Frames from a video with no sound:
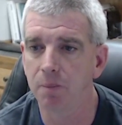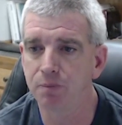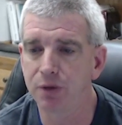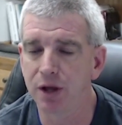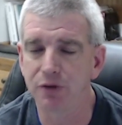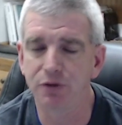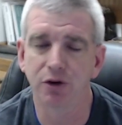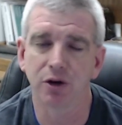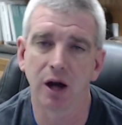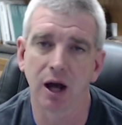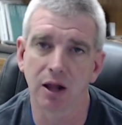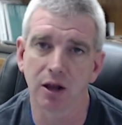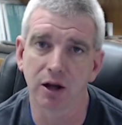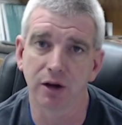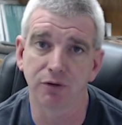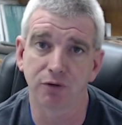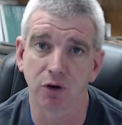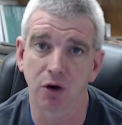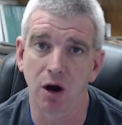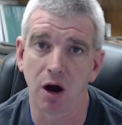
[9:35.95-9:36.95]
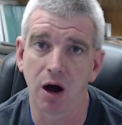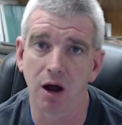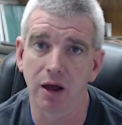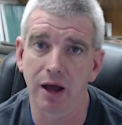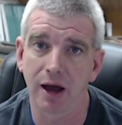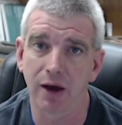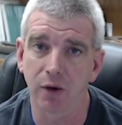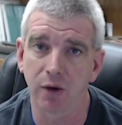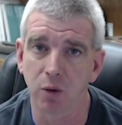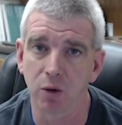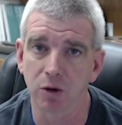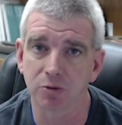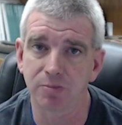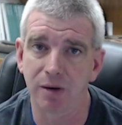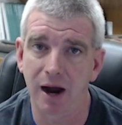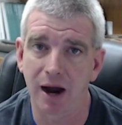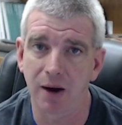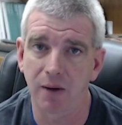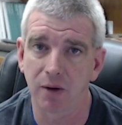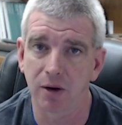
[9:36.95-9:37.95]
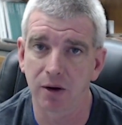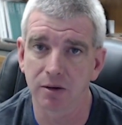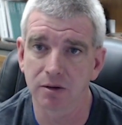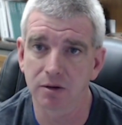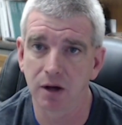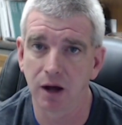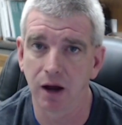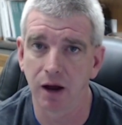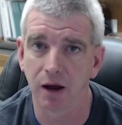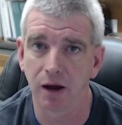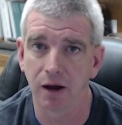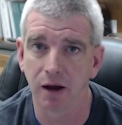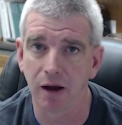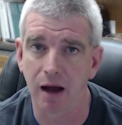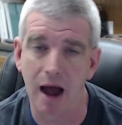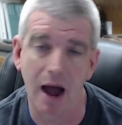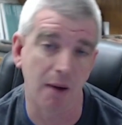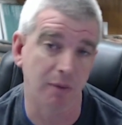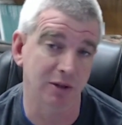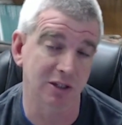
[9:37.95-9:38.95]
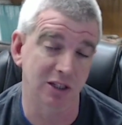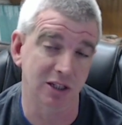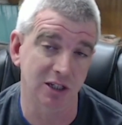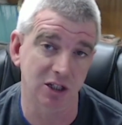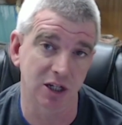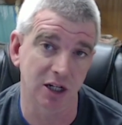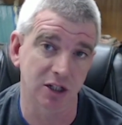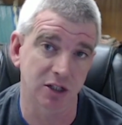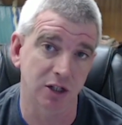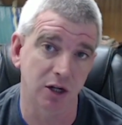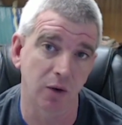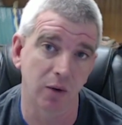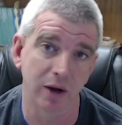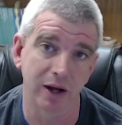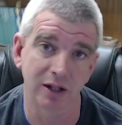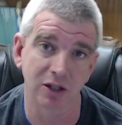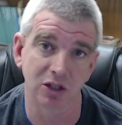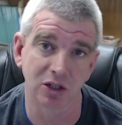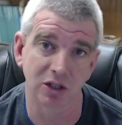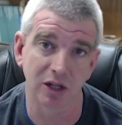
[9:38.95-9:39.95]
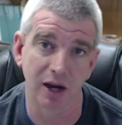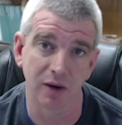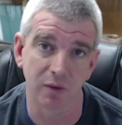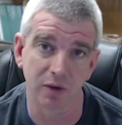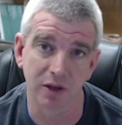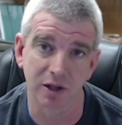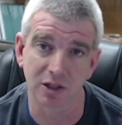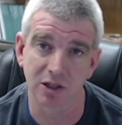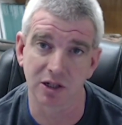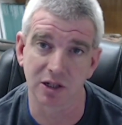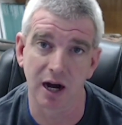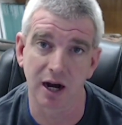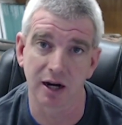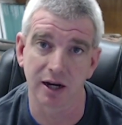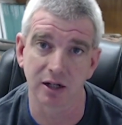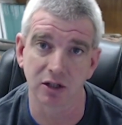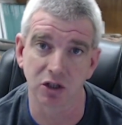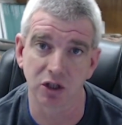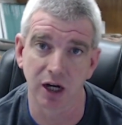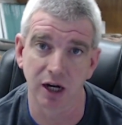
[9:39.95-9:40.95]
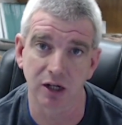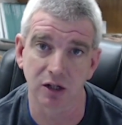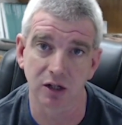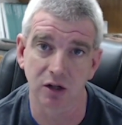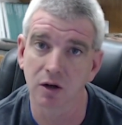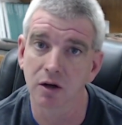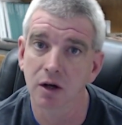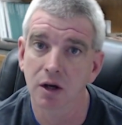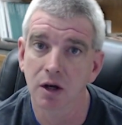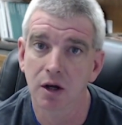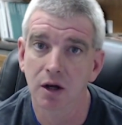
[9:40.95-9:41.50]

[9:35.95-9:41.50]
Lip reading: If you're not looking for all-out horsepower, I would suggest to go ahead and stay with a stock injector.